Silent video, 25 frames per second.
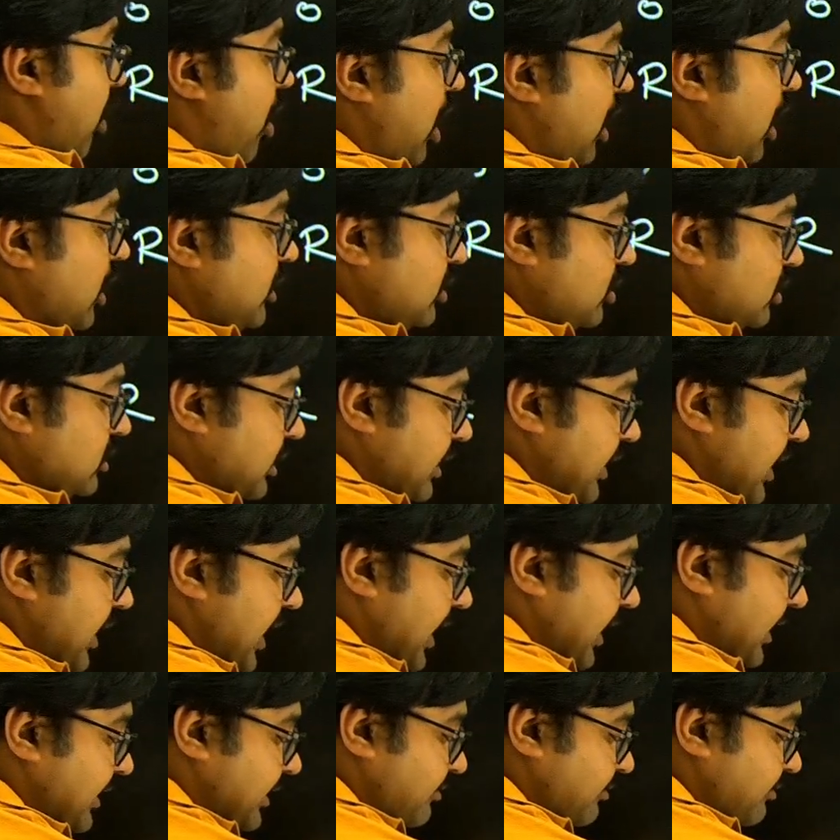onto the
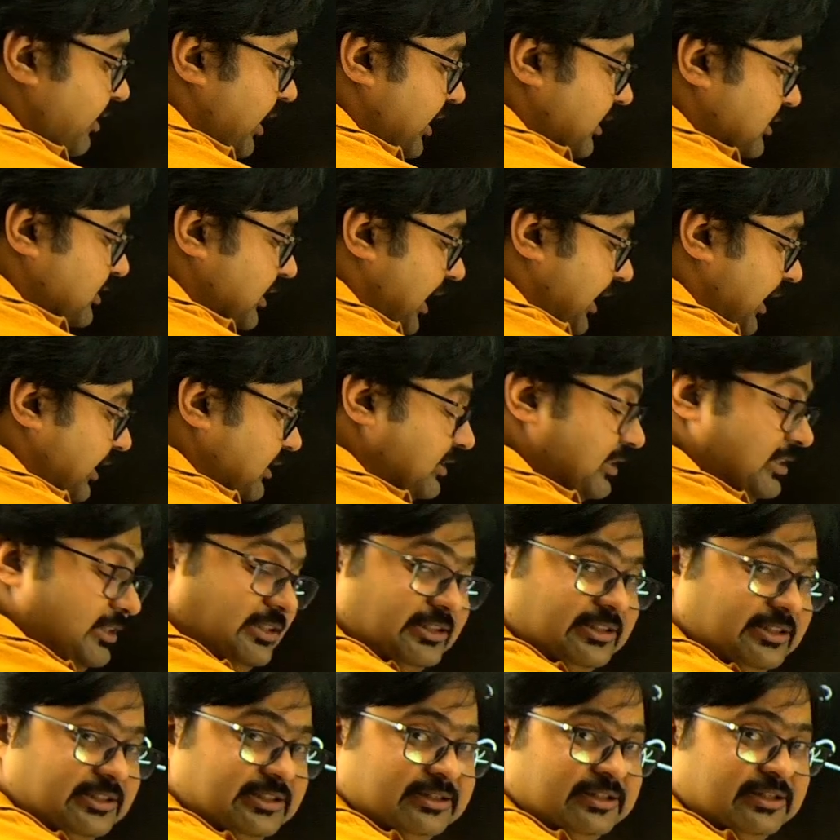negative
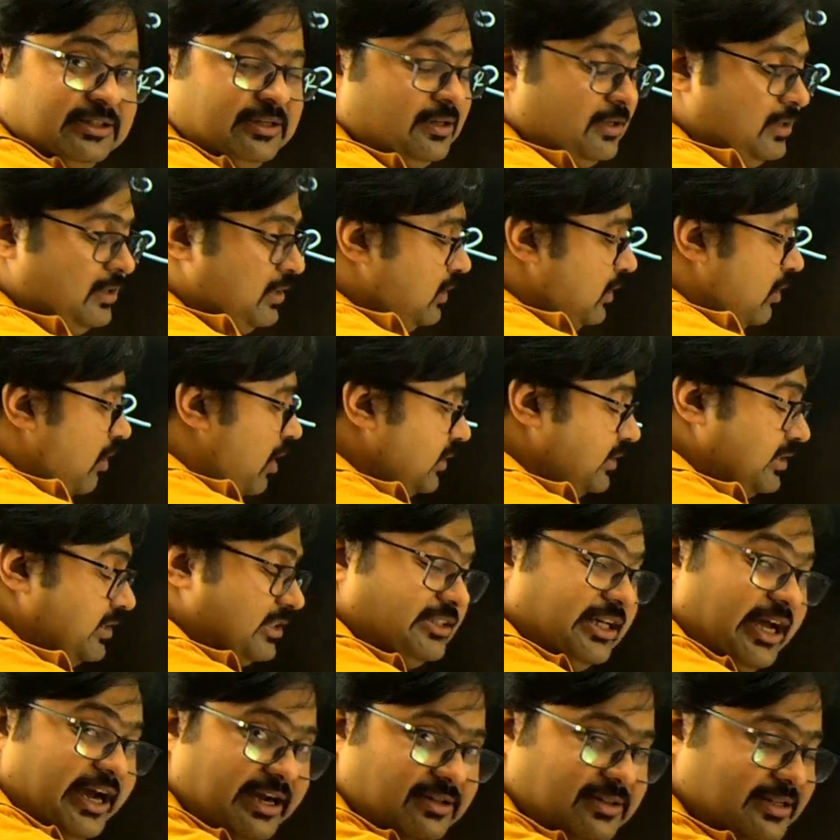x-axis, on the
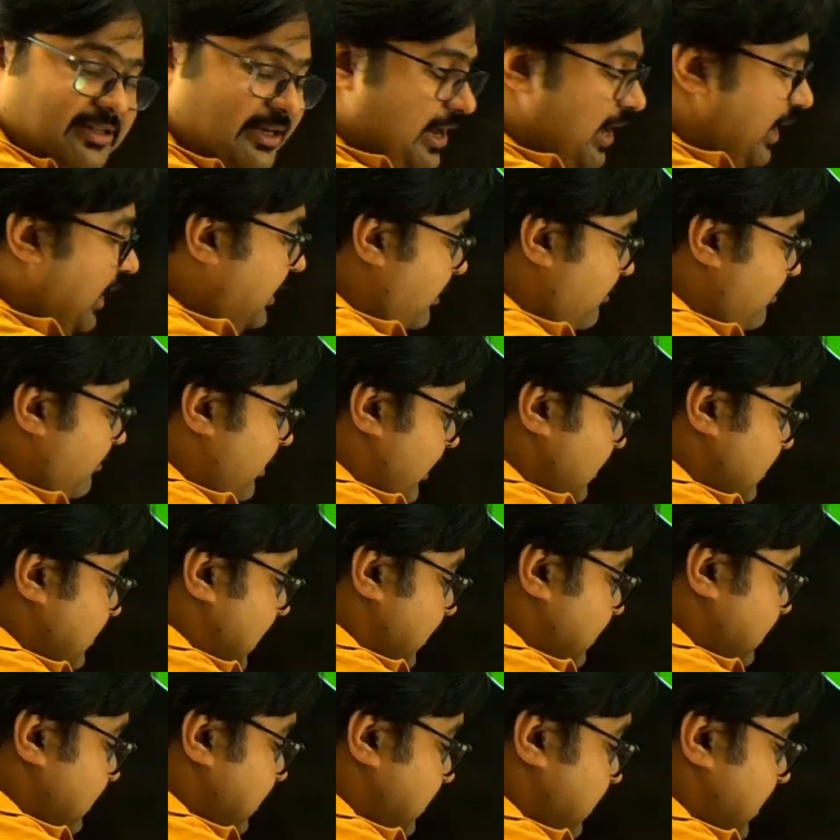side of the negative
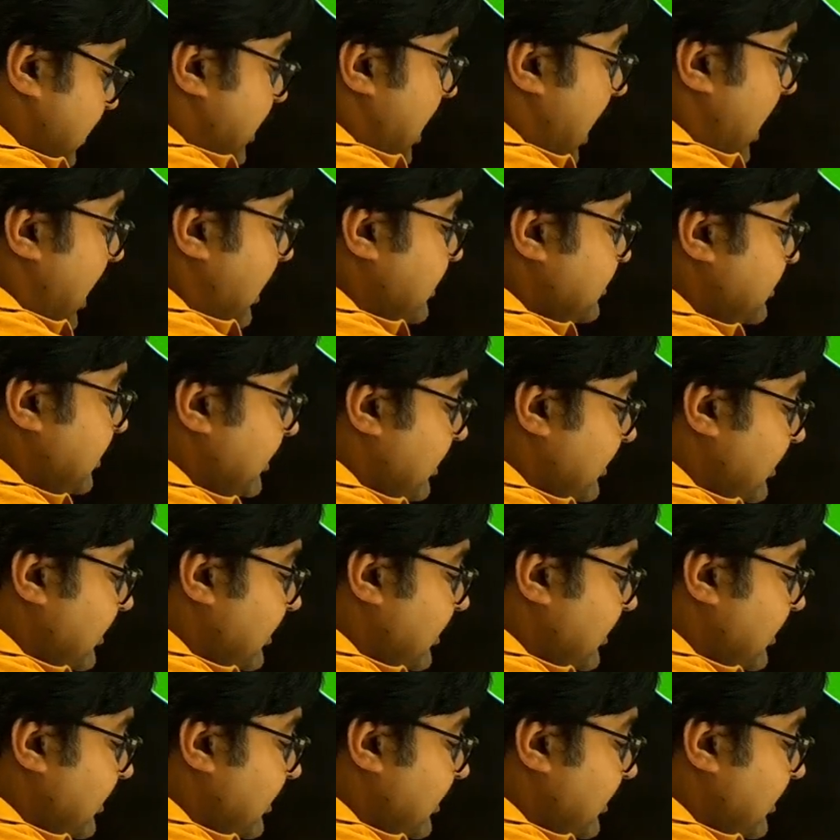x-axis, and is at a